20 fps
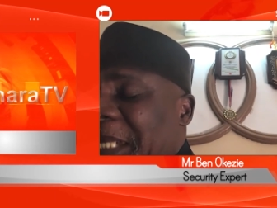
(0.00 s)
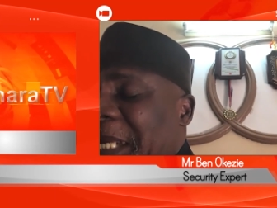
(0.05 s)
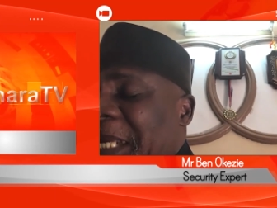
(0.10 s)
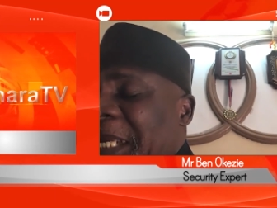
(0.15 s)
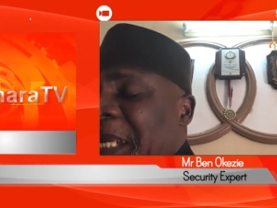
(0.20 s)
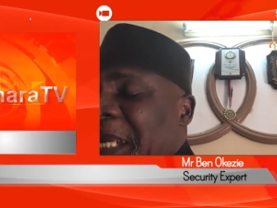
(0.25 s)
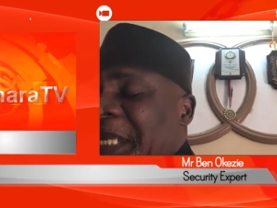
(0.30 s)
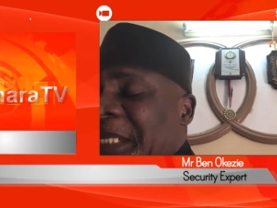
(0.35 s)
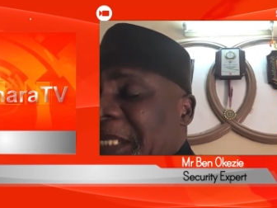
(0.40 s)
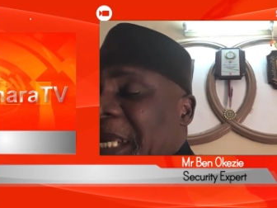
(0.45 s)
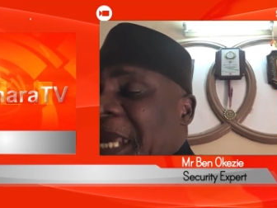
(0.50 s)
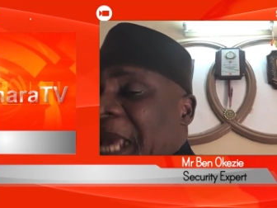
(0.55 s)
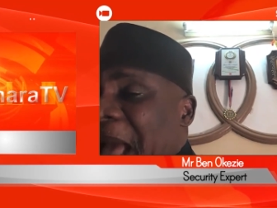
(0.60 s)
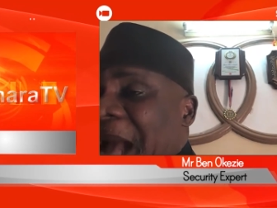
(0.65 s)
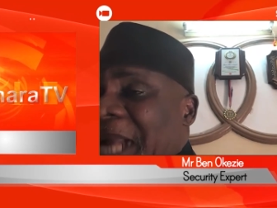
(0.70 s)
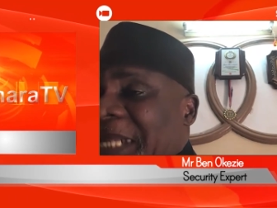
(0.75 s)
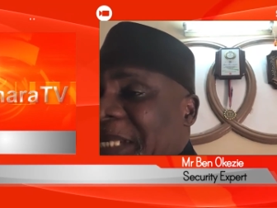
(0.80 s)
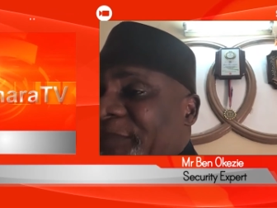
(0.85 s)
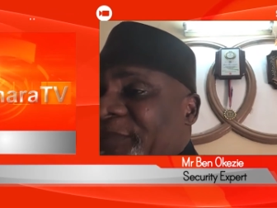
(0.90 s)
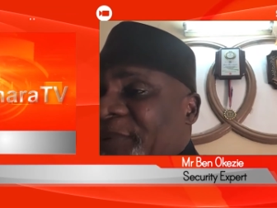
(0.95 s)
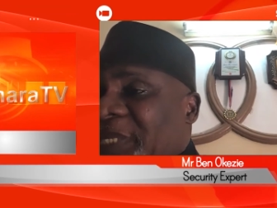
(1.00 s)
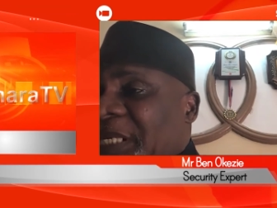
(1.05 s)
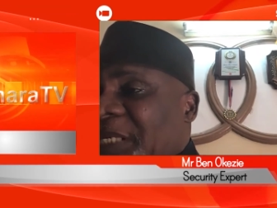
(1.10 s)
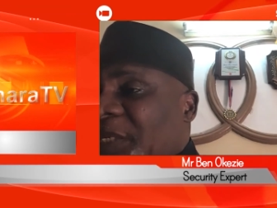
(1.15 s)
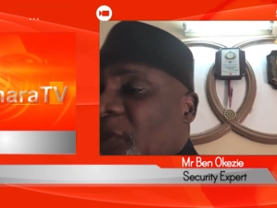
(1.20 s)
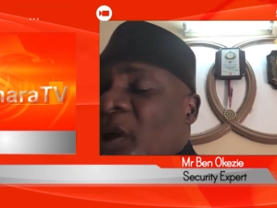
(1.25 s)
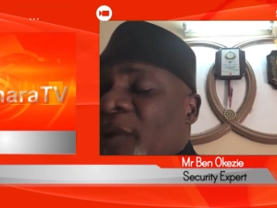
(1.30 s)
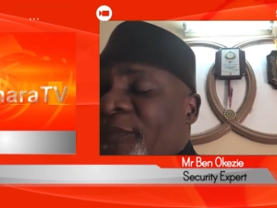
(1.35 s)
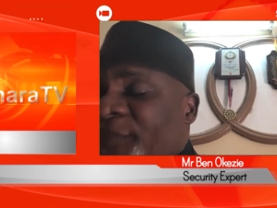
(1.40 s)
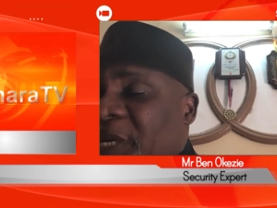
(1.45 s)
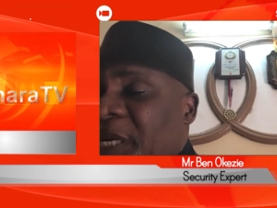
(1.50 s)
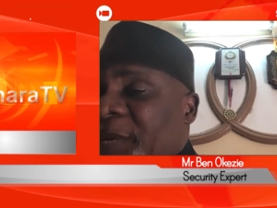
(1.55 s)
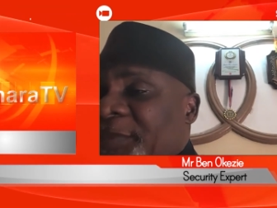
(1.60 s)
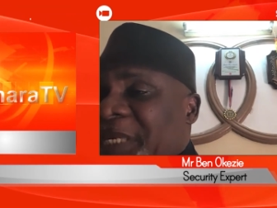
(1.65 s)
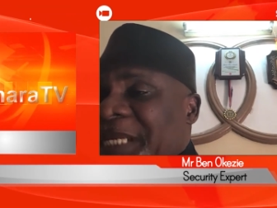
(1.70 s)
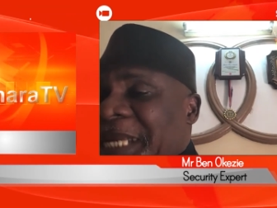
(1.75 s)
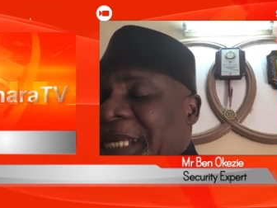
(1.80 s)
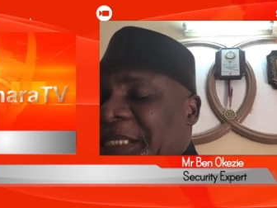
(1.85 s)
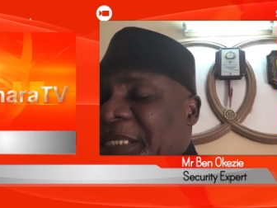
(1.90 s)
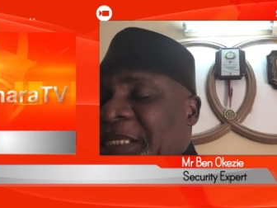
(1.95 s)
the the activities of
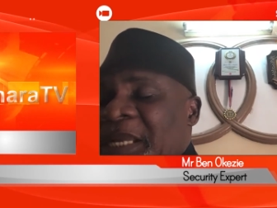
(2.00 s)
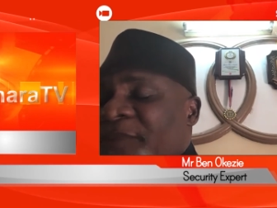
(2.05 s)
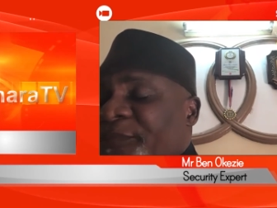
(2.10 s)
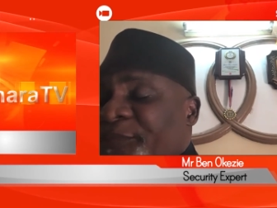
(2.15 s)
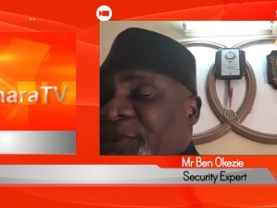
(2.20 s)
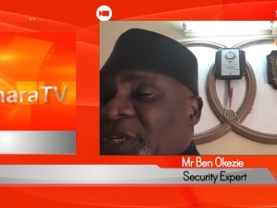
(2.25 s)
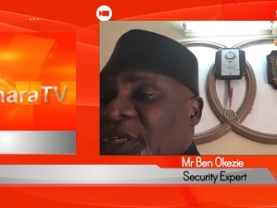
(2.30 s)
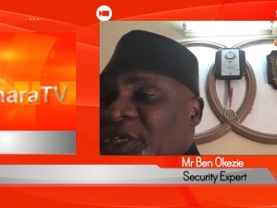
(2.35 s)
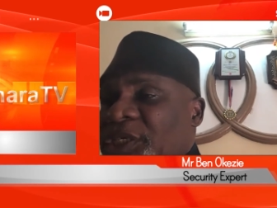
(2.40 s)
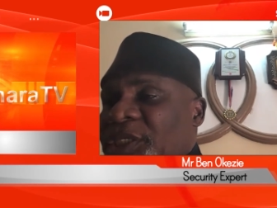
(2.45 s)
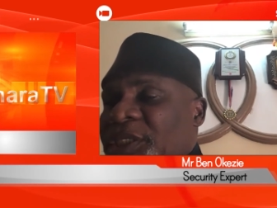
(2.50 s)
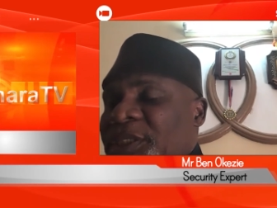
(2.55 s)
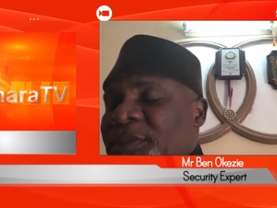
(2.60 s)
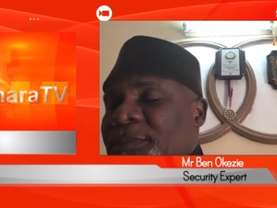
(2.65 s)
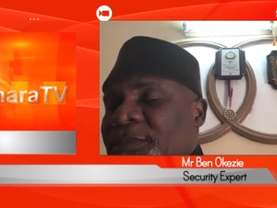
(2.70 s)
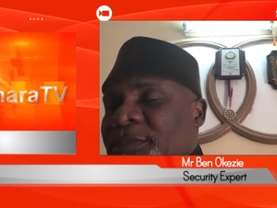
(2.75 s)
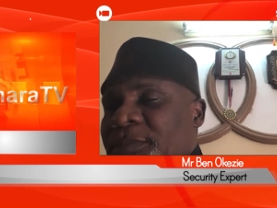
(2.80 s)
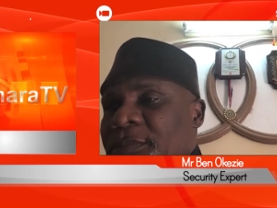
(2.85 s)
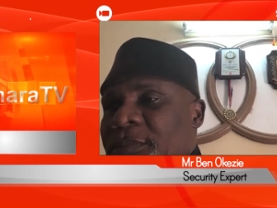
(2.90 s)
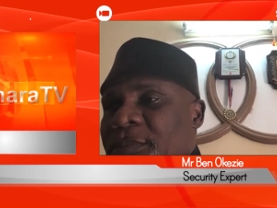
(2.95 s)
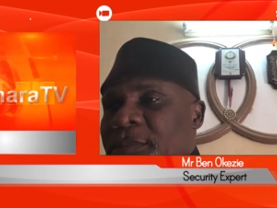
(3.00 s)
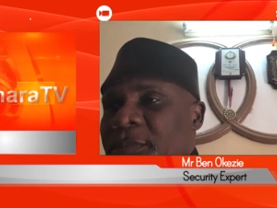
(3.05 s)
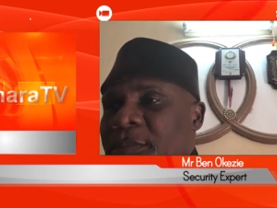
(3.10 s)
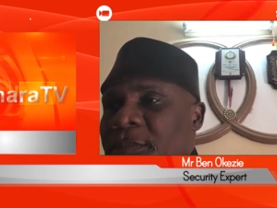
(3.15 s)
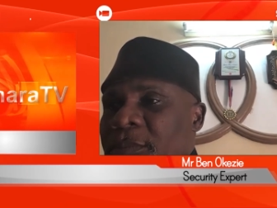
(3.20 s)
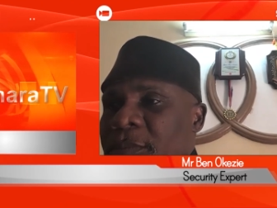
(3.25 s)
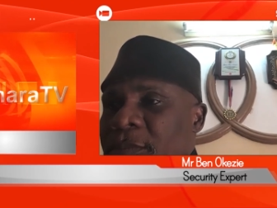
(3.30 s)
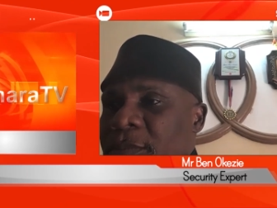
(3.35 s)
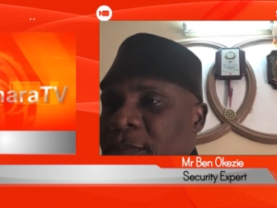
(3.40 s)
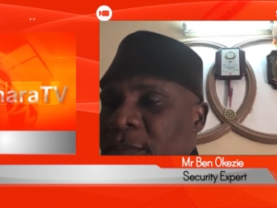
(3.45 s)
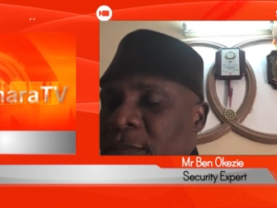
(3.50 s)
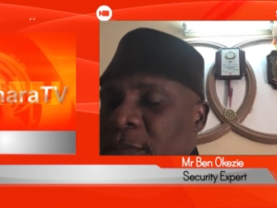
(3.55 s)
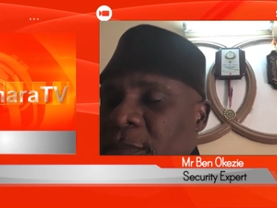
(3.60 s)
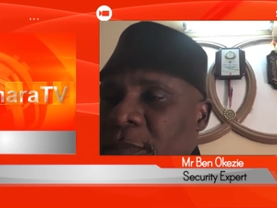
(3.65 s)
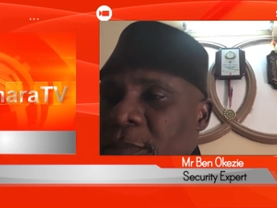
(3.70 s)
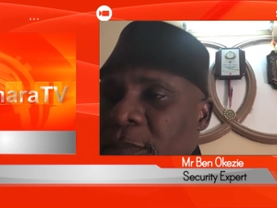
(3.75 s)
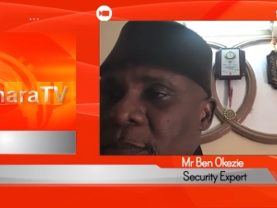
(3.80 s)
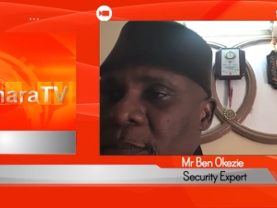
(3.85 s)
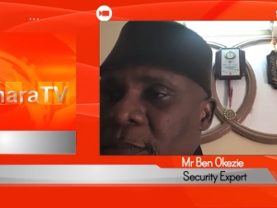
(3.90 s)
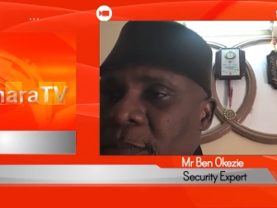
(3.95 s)
criminals. Finish. Thank you
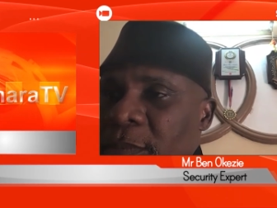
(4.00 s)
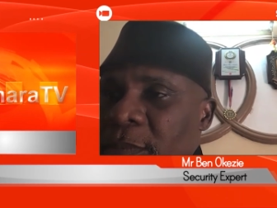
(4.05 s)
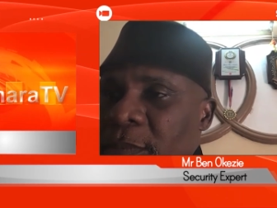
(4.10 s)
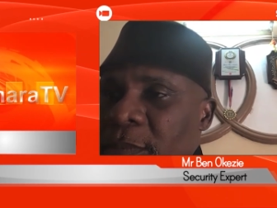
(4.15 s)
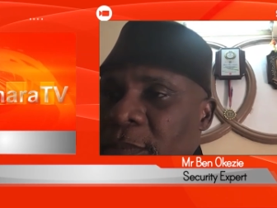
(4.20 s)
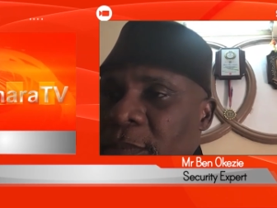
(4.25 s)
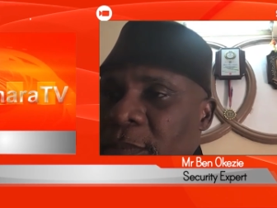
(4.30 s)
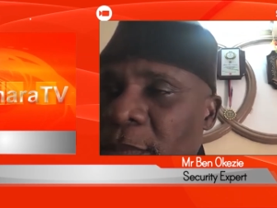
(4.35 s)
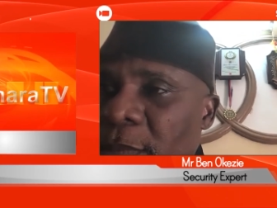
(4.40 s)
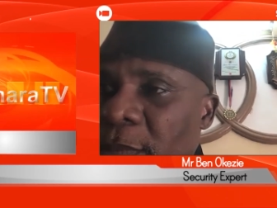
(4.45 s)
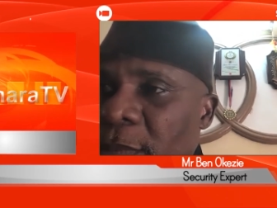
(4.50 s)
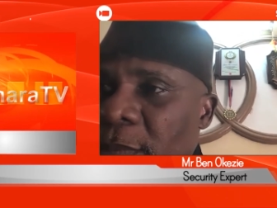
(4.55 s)
very much, Mr. Ben